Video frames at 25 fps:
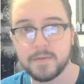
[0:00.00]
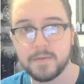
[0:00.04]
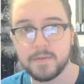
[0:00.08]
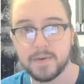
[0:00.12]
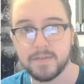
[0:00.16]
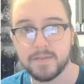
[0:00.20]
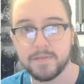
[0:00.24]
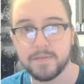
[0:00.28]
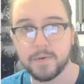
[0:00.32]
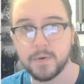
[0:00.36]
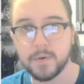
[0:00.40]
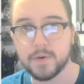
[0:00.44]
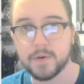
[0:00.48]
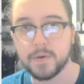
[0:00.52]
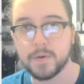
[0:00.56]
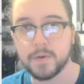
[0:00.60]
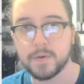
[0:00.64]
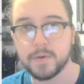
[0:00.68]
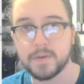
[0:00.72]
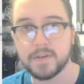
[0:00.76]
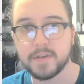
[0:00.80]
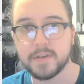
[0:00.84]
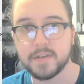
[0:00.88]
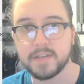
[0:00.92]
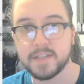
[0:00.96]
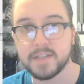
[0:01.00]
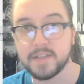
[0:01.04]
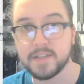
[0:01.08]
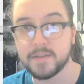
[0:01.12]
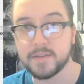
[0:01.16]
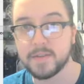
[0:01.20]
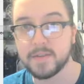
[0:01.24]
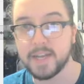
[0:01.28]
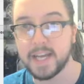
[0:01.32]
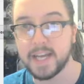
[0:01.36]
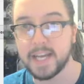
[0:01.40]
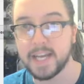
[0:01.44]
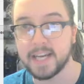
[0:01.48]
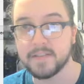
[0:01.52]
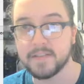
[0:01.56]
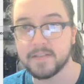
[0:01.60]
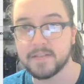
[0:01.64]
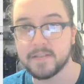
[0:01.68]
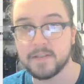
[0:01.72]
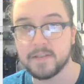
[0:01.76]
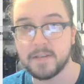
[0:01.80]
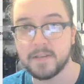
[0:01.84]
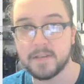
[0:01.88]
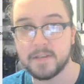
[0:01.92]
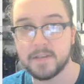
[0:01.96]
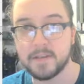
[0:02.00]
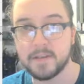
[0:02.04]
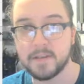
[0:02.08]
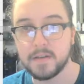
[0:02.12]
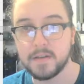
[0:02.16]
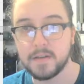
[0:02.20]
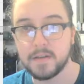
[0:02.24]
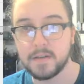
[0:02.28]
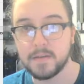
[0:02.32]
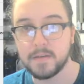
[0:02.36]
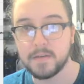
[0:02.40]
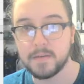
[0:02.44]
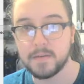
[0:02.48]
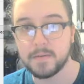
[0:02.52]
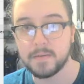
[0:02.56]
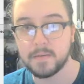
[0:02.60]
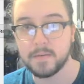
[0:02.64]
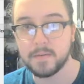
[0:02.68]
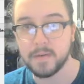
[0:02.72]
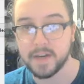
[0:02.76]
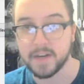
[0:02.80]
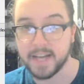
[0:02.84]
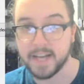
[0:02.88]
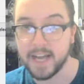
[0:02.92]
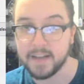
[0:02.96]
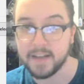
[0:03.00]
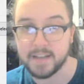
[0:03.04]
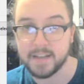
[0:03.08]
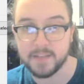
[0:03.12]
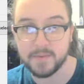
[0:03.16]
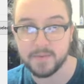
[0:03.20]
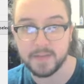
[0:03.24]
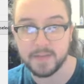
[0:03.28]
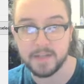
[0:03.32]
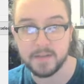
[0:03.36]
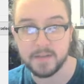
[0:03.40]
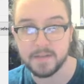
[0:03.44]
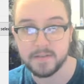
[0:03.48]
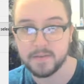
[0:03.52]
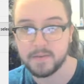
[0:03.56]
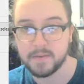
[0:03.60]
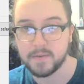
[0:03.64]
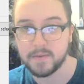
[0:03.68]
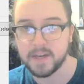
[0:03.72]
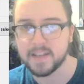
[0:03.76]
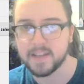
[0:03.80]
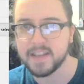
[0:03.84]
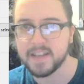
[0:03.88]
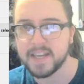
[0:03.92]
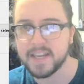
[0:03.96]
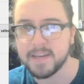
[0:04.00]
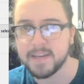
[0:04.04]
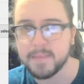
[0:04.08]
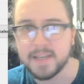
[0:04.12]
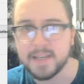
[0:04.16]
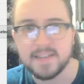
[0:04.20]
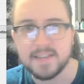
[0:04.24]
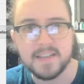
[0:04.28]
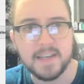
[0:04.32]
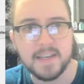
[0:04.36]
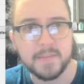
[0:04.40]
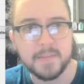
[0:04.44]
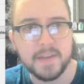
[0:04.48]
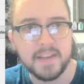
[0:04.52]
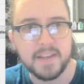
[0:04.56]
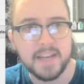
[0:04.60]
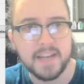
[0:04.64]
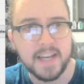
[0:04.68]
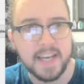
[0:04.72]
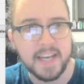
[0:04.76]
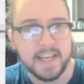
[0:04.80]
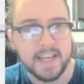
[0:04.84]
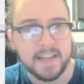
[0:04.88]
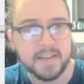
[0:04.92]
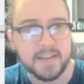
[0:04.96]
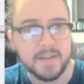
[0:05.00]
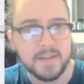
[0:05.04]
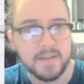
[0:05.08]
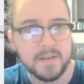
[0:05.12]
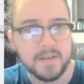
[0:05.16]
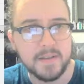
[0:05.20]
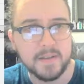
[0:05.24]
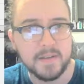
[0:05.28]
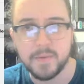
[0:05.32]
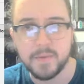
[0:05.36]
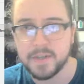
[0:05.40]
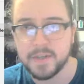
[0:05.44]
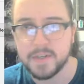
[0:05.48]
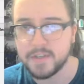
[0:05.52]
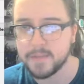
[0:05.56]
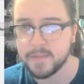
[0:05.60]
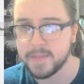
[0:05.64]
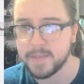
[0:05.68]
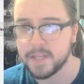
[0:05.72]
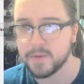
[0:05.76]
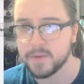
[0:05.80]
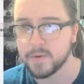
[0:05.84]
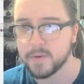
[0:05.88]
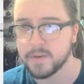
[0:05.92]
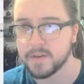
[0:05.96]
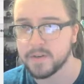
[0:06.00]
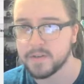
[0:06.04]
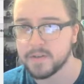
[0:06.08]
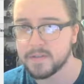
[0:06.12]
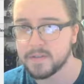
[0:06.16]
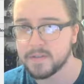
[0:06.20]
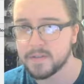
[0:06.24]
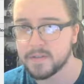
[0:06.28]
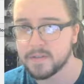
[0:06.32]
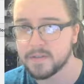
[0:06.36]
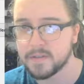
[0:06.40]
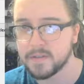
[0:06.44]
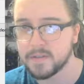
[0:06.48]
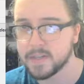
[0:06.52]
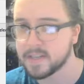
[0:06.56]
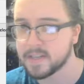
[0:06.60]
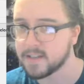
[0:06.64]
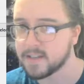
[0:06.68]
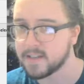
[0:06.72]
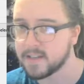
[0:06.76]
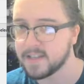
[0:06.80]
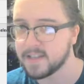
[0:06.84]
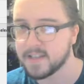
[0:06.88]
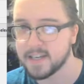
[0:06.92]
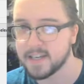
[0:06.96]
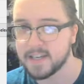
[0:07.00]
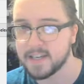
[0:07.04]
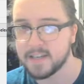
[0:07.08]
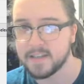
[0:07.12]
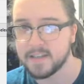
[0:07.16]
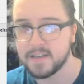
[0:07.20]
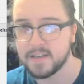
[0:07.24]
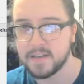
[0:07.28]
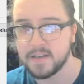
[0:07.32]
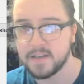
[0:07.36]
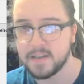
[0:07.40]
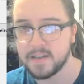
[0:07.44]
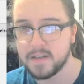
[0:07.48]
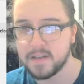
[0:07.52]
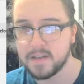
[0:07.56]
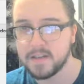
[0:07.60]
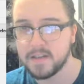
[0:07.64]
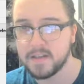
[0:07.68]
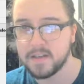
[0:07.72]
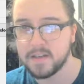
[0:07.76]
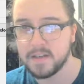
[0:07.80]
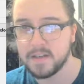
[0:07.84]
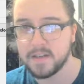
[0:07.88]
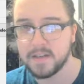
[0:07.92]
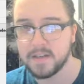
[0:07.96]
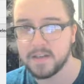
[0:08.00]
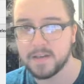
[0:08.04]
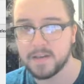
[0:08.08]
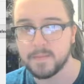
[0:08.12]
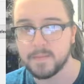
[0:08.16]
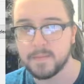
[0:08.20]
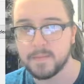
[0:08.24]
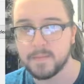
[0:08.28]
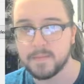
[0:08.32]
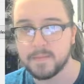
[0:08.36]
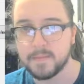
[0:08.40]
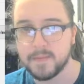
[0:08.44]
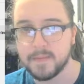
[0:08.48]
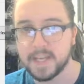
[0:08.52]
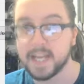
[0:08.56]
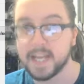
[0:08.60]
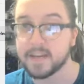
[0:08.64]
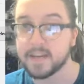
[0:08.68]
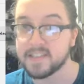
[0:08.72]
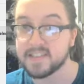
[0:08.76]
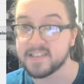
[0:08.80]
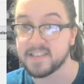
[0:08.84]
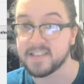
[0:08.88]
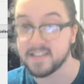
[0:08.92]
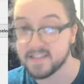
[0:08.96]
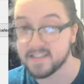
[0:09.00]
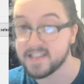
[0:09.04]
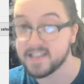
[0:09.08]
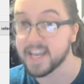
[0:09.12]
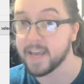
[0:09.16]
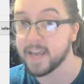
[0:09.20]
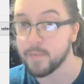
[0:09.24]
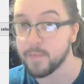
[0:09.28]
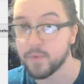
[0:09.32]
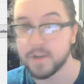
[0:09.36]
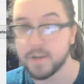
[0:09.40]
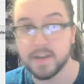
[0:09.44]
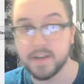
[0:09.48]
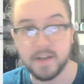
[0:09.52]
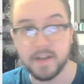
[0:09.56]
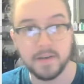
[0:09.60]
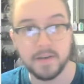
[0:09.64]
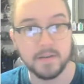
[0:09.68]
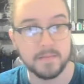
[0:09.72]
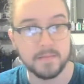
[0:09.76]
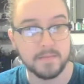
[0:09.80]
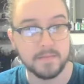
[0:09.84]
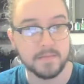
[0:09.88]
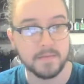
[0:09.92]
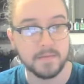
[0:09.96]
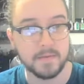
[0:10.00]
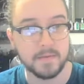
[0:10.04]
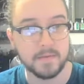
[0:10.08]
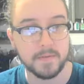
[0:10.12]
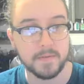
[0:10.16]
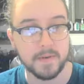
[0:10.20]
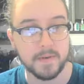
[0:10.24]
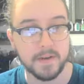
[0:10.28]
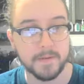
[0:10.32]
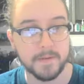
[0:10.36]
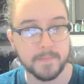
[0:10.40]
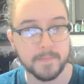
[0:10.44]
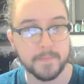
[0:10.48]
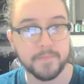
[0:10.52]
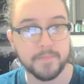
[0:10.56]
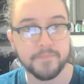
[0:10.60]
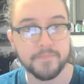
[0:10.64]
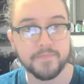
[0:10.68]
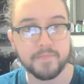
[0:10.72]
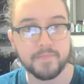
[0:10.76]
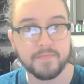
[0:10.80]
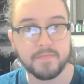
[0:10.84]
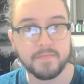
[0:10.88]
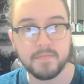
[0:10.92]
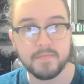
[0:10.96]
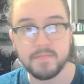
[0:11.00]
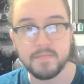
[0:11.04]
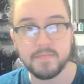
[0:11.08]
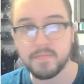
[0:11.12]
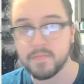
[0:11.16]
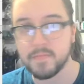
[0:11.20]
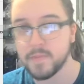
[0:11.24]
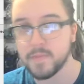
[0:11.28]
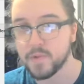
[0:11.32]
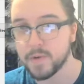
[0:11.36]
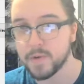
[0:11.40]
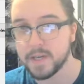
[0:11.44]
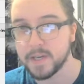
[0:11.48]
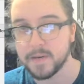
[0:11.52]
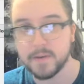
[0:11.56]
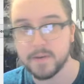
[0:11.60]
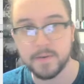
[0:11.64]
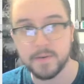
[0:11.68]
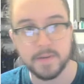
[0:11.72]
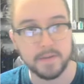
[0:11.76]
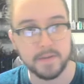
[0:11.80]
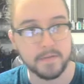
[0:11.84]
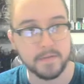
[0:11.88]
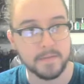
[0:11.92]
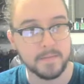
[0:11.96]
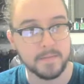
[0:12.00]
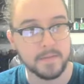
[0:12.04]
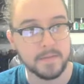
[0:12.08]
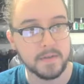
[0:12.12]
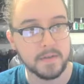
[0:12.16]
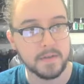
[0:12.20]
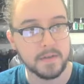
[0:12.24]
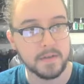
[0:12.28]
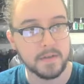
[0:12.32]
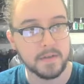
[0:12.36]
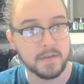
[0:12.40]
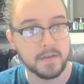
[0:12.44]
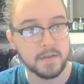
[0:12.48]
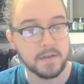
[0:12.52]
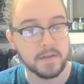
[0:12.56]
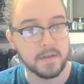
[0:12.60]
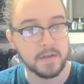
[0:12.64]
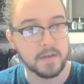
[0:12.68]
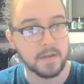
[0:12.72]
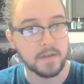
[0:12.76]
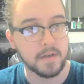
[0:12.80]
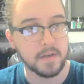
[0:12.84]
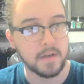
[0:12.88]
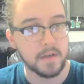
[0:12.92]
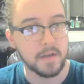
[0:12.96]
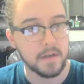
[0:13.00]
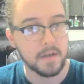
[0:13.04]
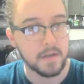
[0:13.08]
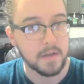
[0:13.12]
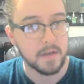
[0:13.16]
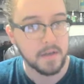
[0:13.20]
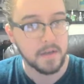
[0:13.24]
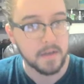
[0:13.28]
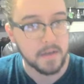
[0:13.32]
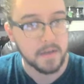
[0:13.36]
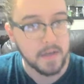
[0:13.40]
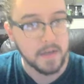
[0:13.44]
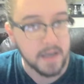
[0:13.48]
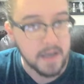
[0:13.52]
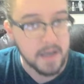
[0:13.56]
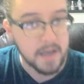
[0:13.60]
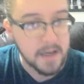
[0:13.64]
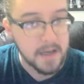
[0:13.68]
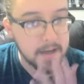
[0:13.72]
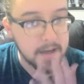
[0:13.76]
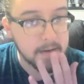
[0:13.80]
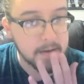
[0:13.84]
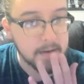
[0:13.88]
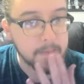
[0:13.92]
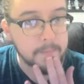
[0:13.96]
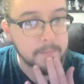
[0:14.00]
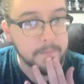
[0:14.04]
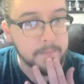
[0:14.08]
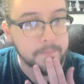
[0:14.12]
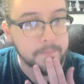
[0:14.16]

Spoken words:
4 quarters, and 3 halves. All right, now these windows, well, I think I messed up. I think I added 1 too many quarters, so I can delete that guy. And now it's the same window, right? So I'll get rid of one of them.